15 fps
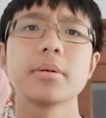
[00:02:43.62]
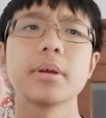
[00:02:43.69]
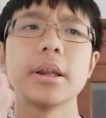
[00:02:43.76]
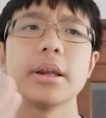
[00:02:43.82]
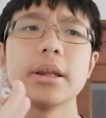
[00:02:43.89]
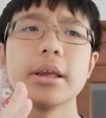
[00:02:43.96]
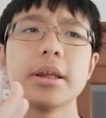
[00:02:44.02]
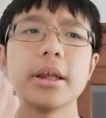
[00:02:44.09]

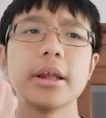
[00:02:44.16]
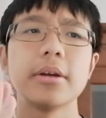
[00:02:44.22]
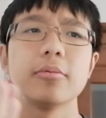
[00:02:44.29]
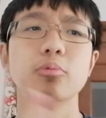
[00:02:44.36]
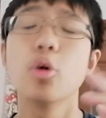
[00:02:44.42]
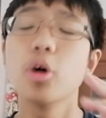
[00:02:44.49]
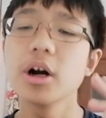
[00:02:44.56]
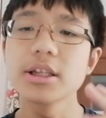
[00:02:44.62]
indeed
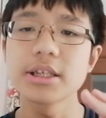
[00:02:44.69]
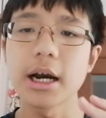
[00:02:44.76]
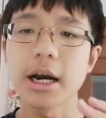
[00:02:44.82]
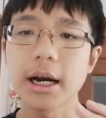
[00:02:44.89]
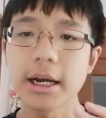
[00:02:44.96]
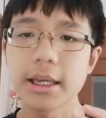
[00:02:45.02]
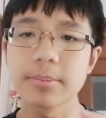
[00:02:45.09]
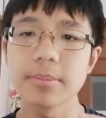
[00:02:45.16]
in
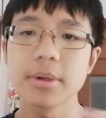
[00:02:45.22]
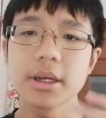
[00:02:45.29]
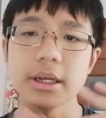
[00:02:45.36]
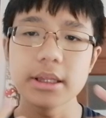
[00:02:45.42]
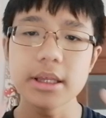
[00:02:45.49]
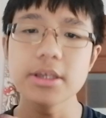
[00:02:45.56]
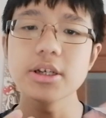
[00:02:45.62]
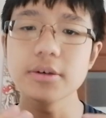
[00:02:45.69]
wartime.
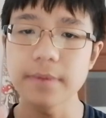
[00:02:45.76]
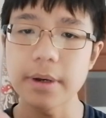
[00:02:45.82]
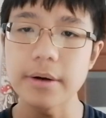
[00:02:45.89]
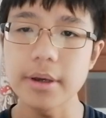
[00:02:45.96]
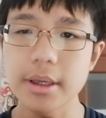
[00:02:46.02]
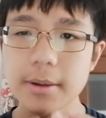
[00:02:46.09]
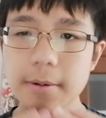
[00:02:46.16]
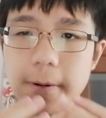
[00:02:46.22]
These are
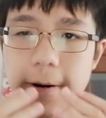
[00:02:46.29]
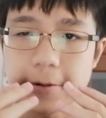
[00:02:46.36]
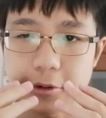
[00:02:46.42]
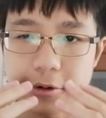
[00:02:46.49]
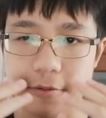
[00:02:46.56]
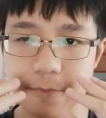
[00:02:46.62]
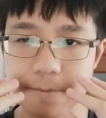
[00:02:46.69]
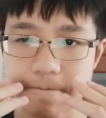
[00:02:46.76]
very
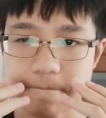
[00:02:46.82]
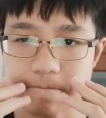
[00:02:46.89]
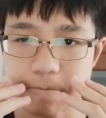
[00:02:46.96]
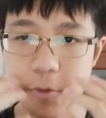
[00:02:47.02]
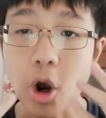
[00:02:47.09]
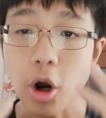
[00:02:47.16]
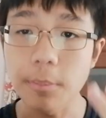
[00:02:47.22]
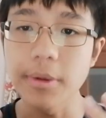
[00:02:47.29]
sort of
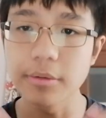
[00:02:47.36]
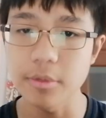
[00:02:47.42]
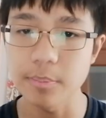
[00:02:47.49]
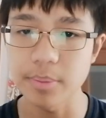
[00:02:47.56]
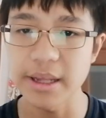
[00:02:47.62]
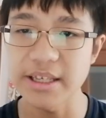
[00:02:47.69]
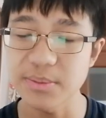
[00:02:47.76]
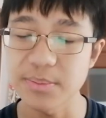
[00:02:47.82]
common
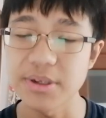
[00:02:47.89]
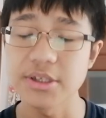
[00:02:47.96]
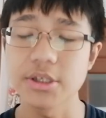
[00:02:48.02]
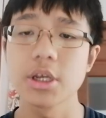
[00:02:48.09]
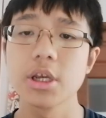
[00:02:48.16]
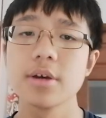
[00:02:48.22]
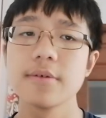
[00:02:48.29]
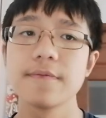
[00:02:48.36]
replacements
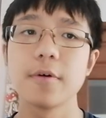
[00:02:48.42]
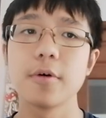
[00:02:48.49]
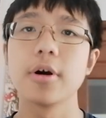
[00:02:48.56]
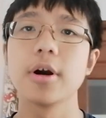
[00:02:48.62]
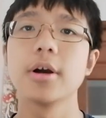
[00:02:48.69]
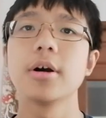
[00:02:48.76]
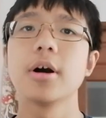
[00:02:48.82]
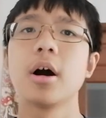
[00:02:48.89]

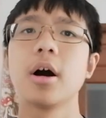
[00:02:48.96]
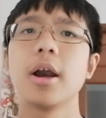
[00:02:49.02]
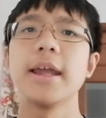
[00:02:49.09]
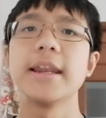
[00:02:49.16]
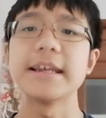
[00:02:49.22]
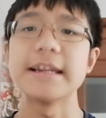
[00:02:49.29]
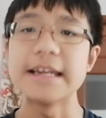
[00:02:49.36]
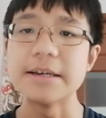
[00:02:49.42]
for
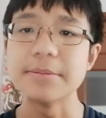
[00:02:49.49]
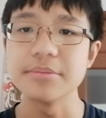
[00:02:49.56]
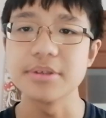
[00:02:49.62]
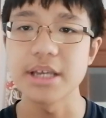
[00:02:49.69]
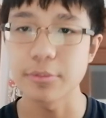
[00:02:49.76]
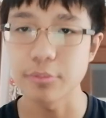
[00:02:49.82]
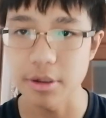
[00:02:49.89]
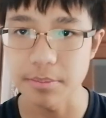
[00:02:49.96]
any limbs
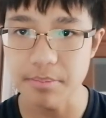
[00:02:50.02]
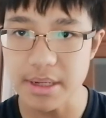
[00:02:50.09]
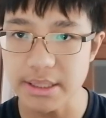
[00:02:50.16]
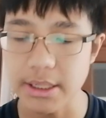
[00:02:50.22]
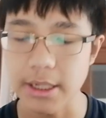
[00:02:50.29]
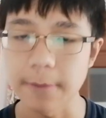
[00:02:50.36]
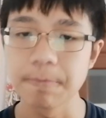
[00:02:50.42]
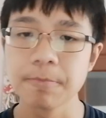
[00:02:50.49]
that were
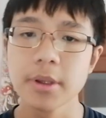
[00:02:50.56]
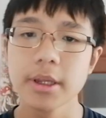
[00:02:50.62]
missing.